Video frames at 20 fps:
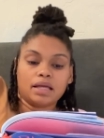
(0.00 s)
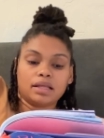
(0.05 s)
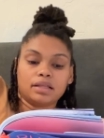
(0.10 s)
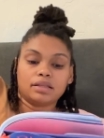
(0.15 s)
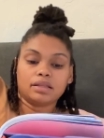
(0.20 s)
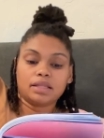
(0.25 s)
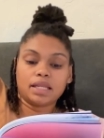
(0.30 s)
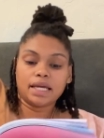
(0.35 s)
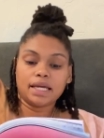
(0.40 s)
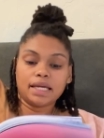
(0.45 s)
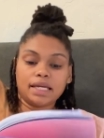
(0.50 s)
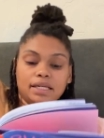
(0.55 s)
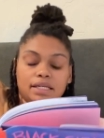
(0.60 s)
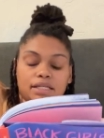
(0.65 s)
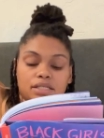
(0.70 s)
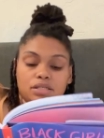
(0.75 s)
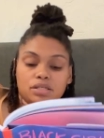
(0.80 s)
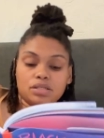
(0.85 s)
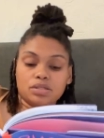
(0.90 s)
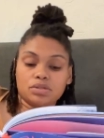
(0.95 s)
Land
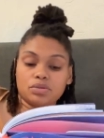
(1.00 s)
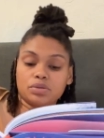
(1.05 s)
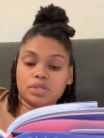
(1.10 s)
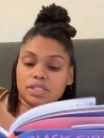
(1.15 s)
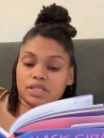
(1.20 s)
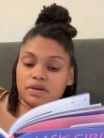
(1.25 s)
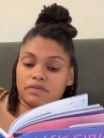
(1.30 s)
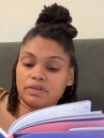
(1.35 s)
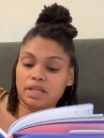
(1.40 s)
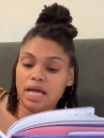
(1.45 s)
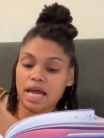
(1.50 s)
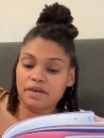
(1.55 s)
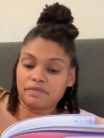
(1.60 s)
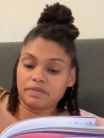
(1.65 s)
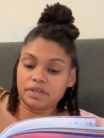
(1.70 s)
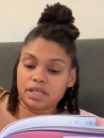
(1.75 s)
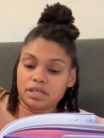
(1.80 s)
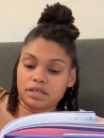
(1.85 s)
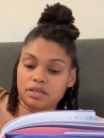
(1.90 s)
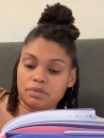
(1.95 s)
is a source of
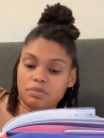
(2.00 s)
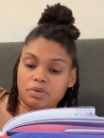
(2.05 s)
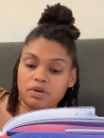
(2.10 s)
livelihood,